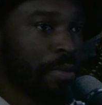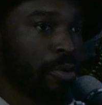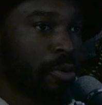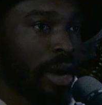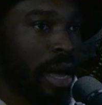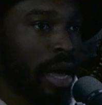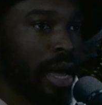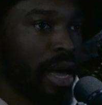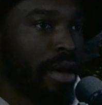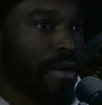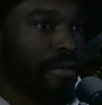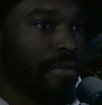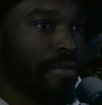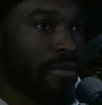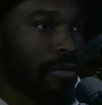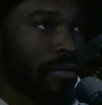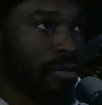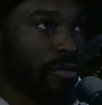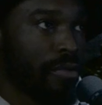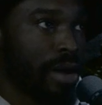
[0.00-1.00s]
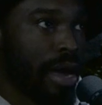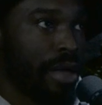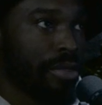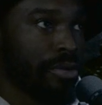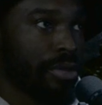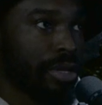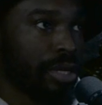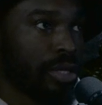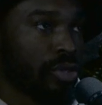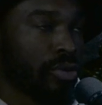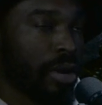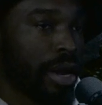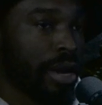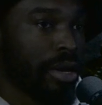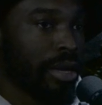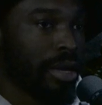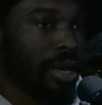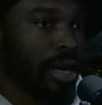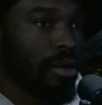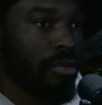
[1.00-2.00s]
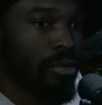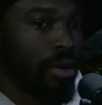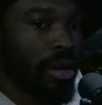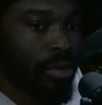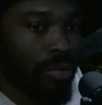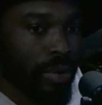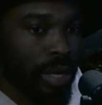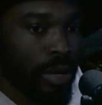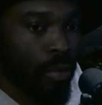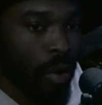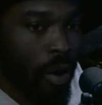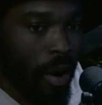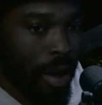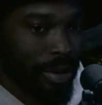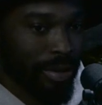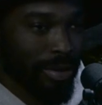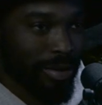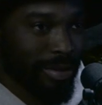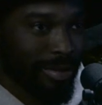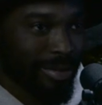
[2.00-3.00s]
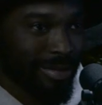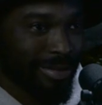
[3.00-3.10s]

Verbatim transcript: people have rather than trying to get what we want,